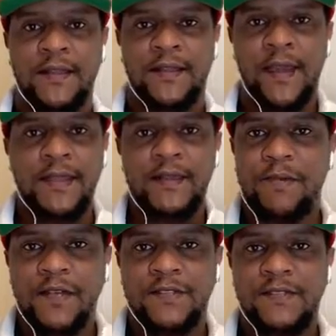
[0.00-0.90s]
The
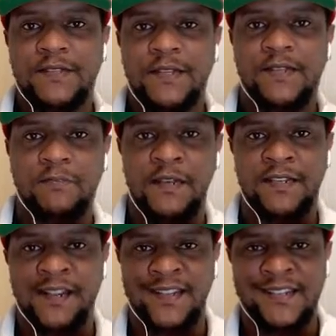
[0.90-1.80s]
person sits
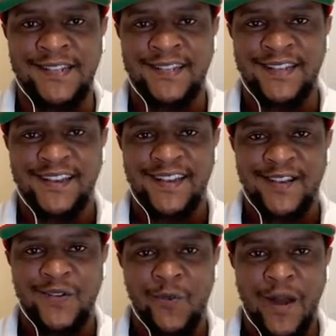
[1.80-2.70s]
pretty easy,
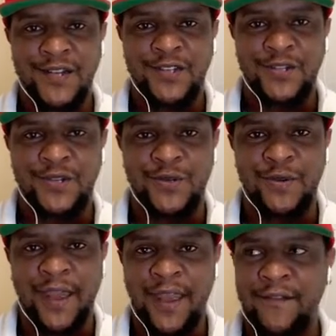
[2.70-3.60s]
wants you to
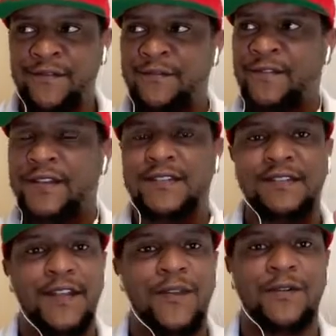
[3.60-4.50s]
do every
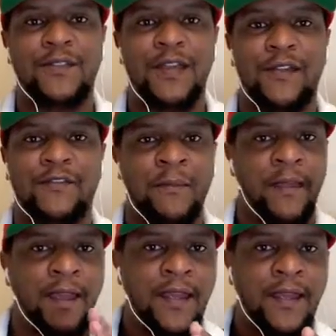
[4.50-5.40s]
single thing from
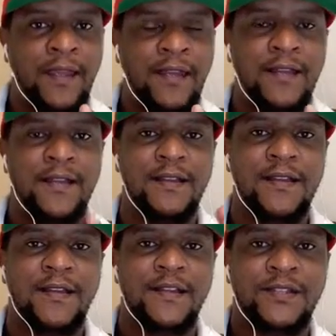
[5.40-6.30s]
A
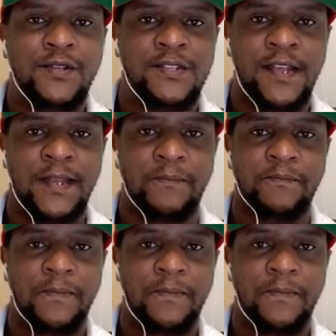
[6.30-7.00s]
to Z.